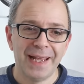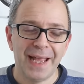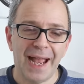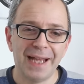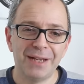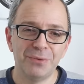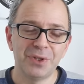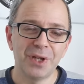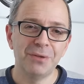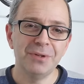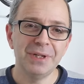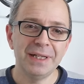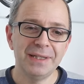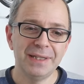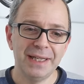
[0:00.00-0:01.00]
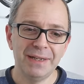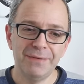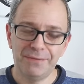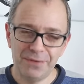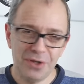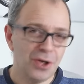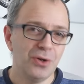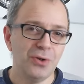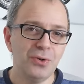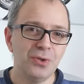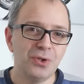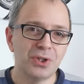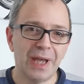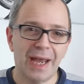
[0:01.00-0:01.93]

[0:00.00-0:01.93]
And it was only the views